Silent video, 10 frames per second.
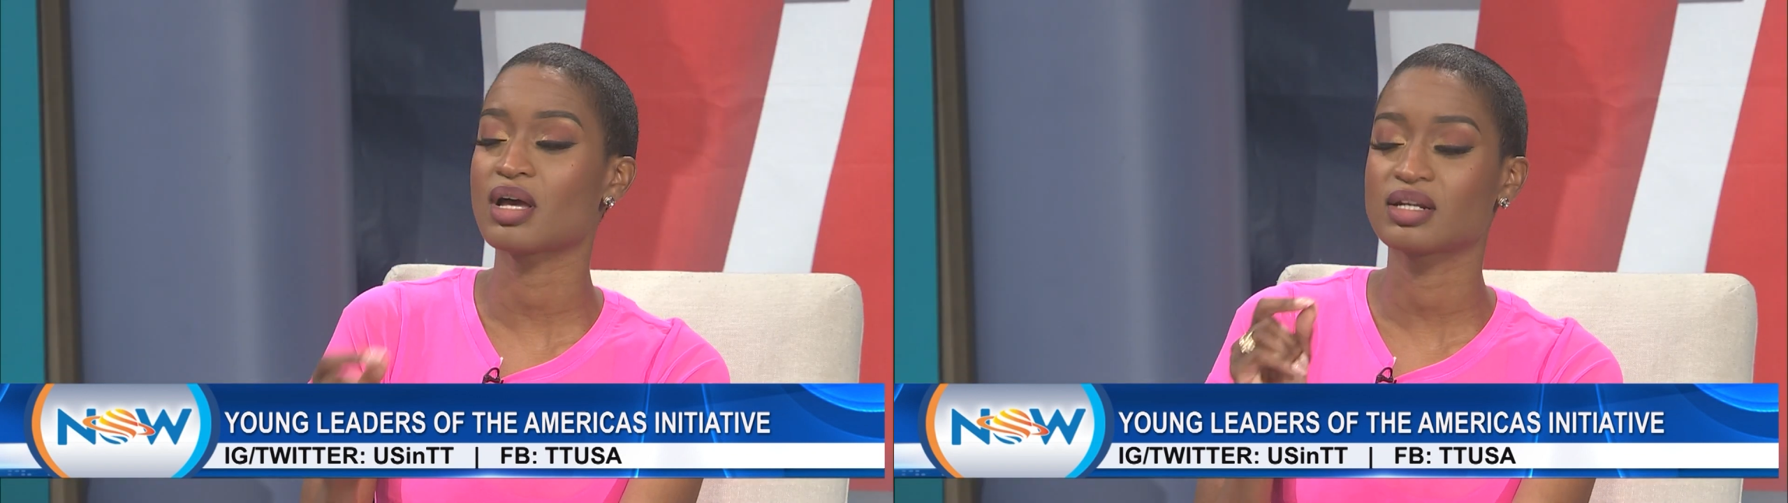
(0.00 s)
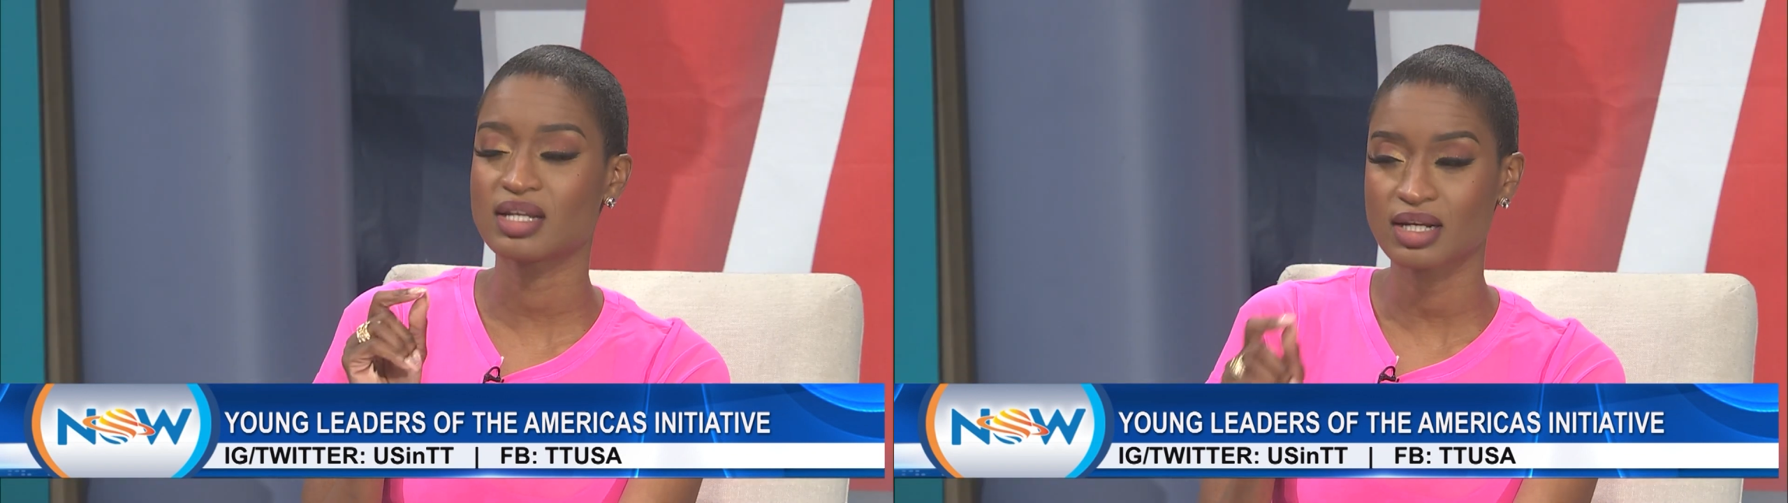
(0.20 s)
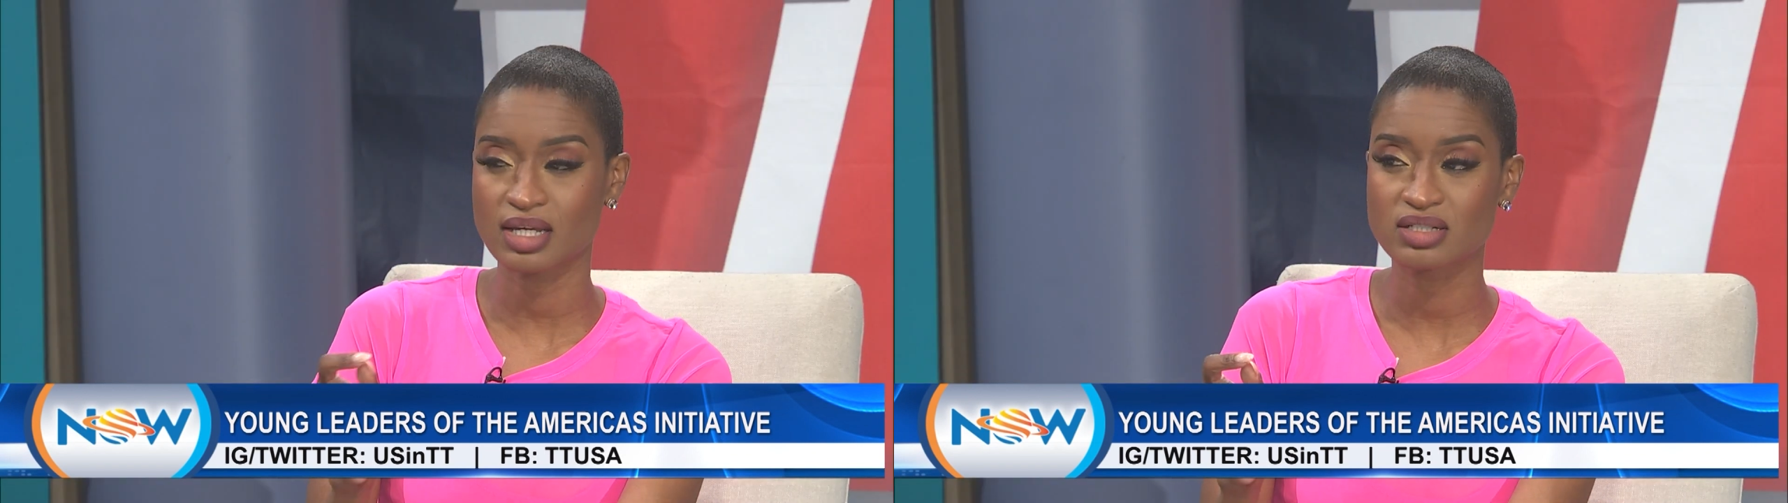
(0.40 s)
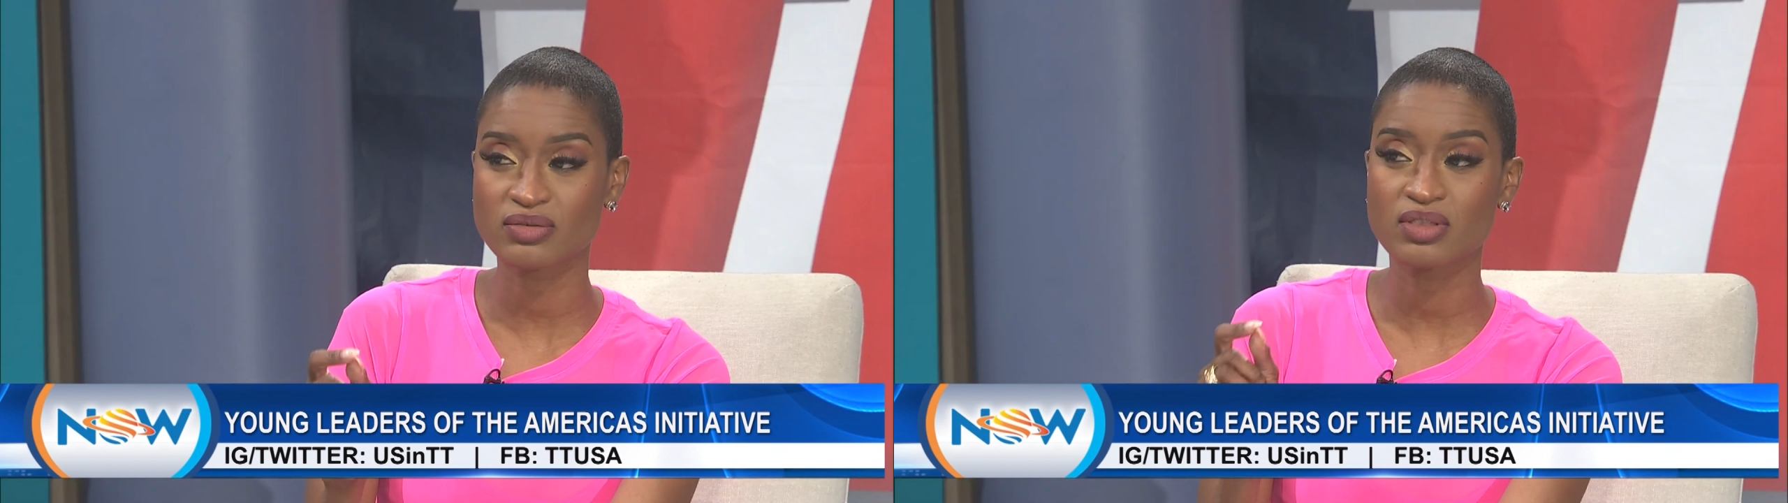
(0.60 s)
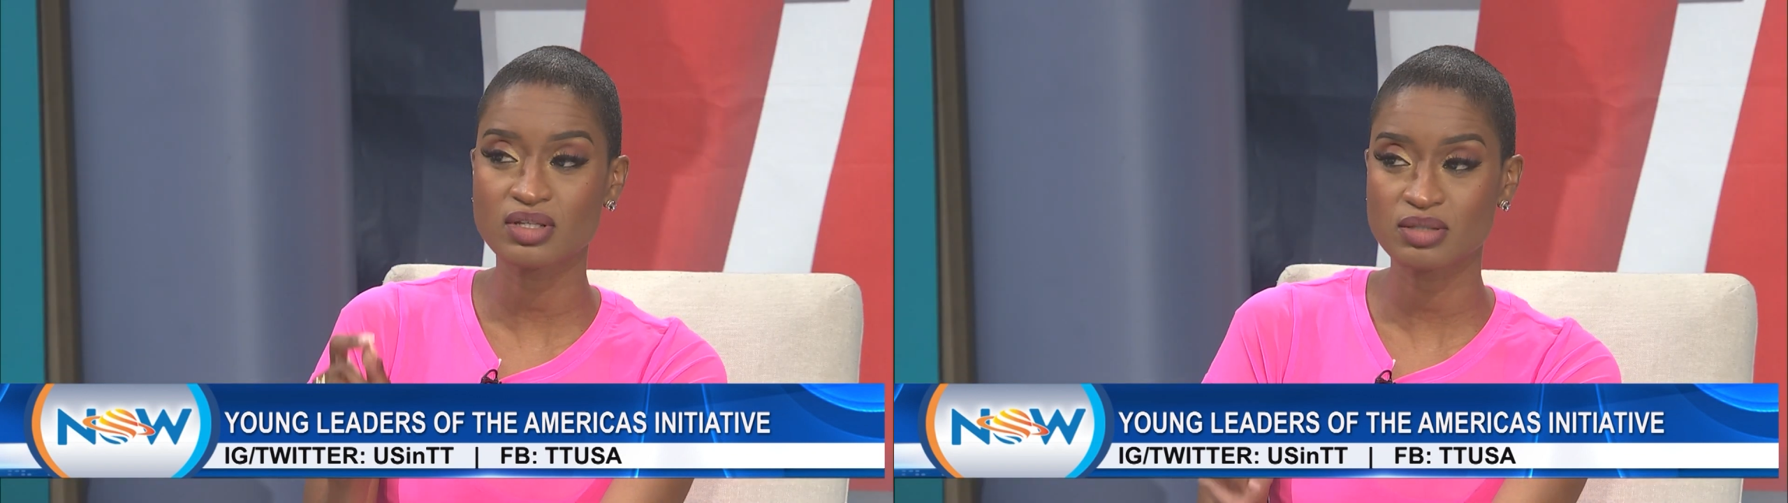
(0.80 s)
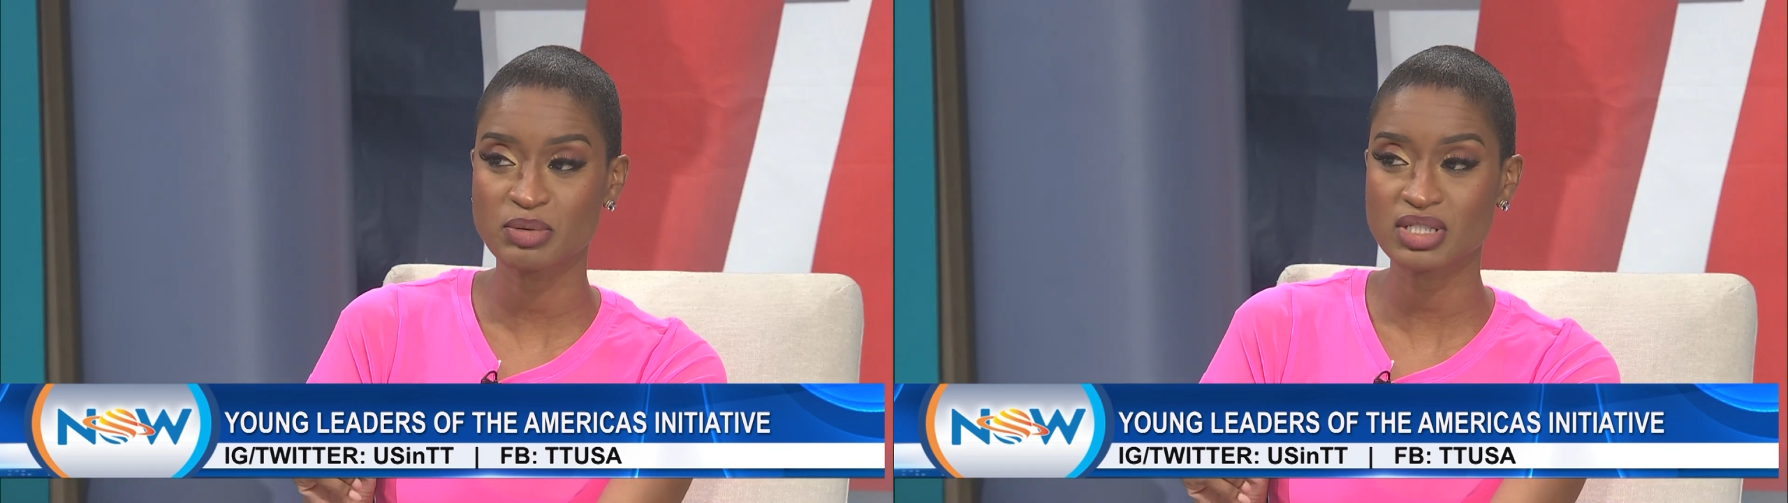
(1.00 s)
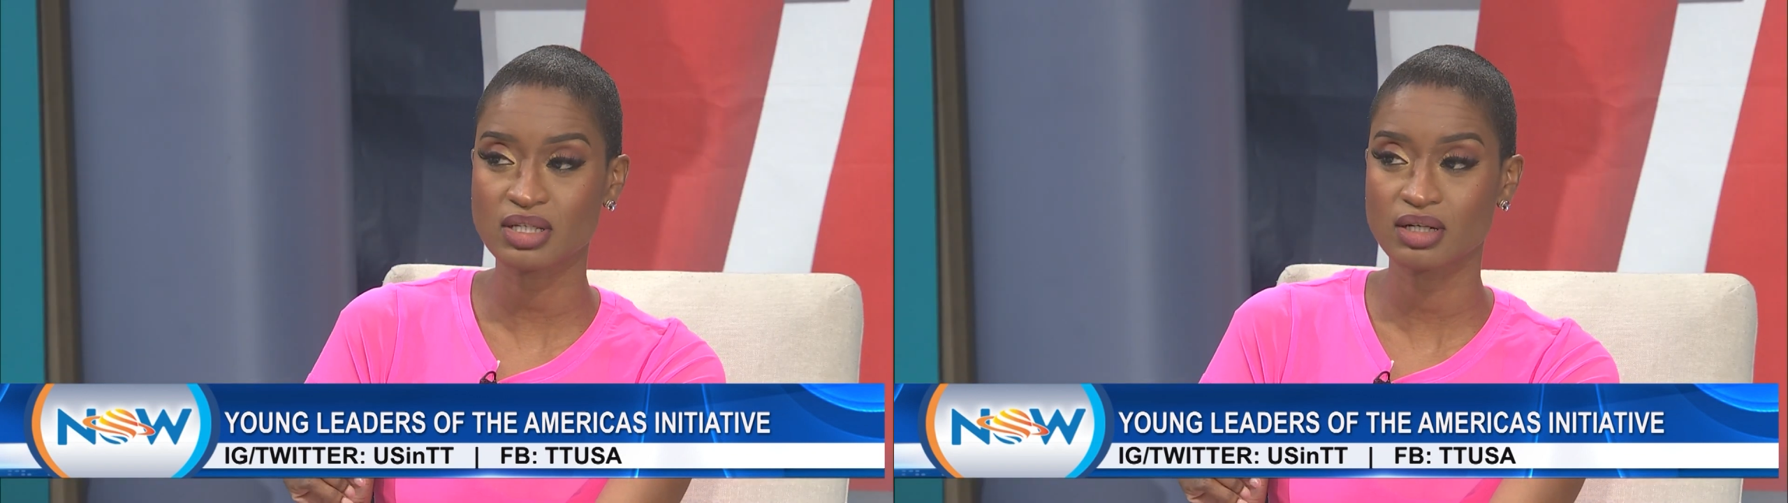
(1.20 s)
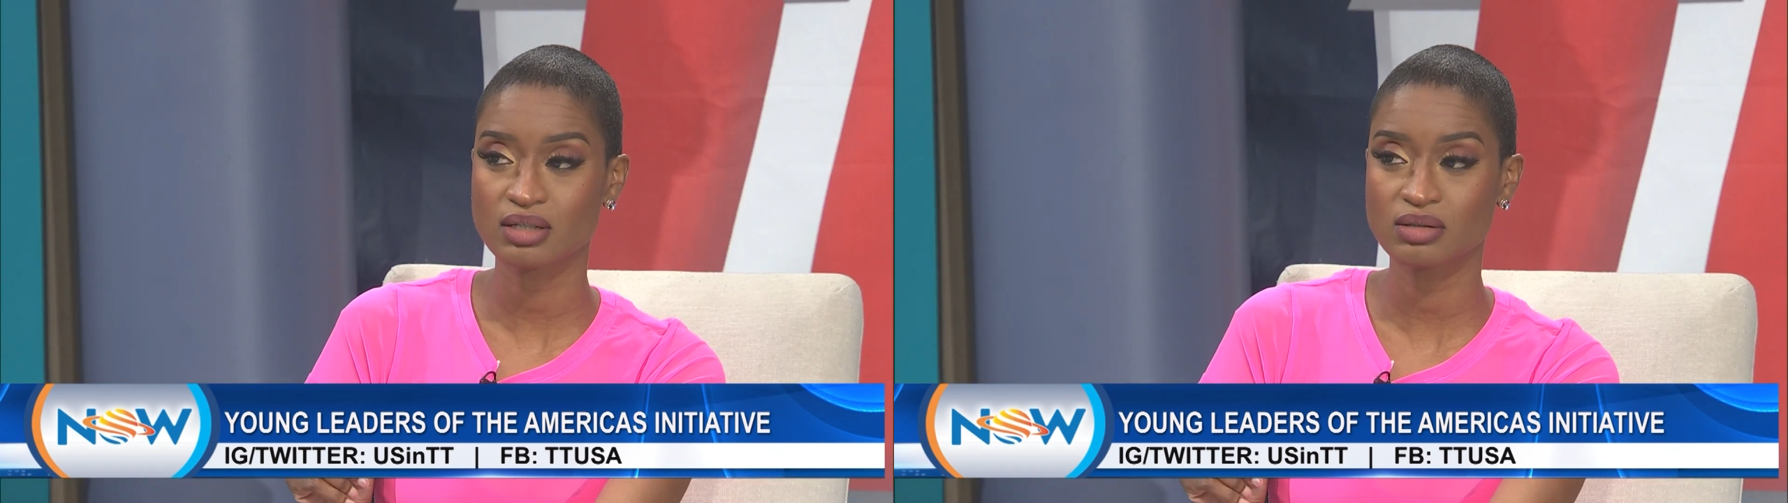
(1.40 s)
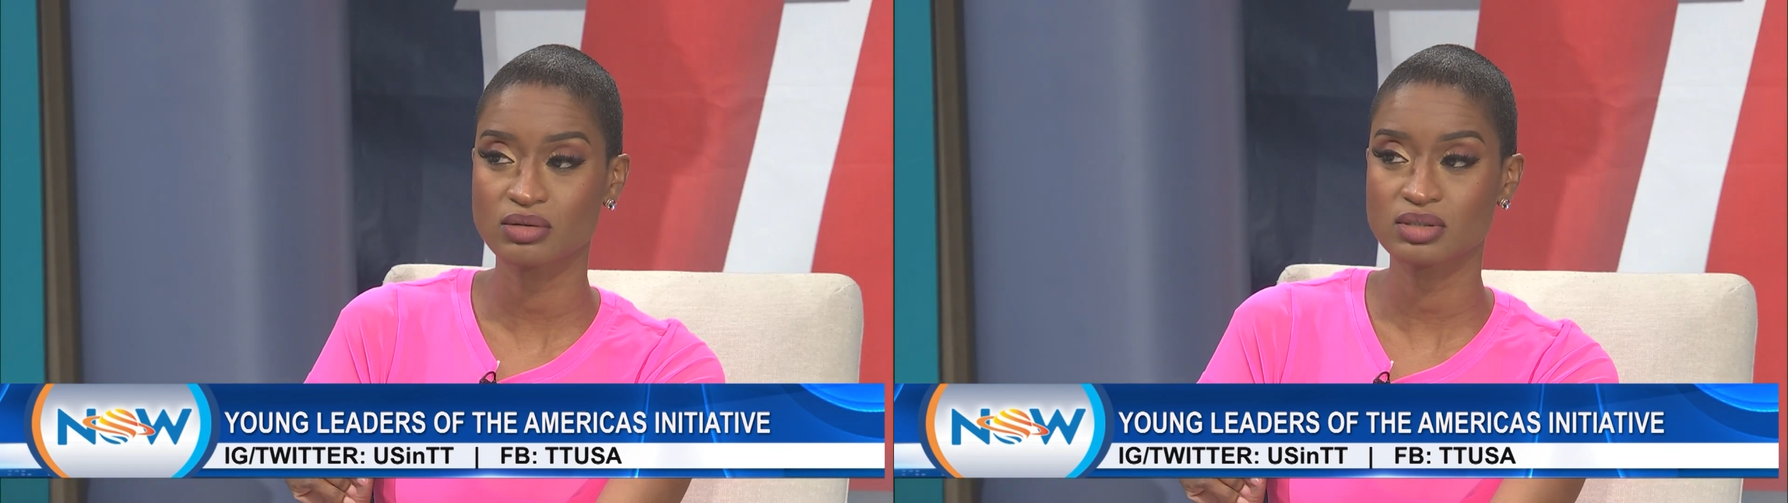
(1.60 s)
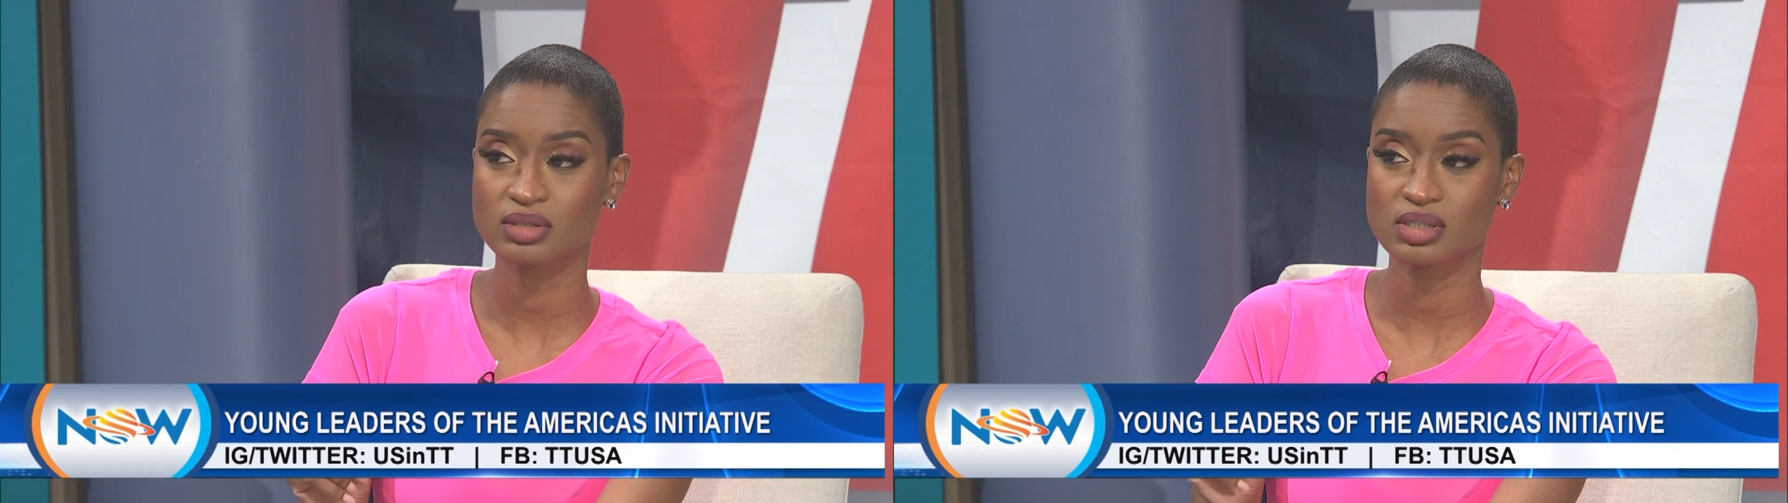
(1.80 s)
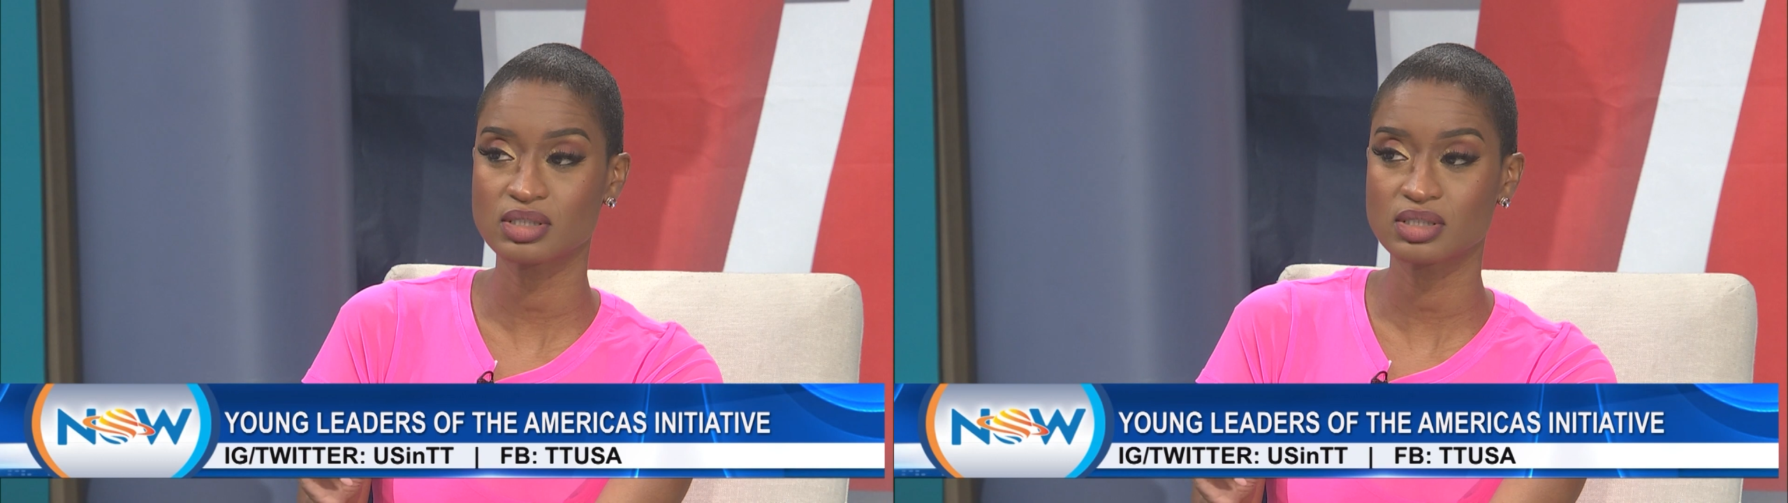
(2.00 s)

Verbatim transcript: And deadlines for this particular course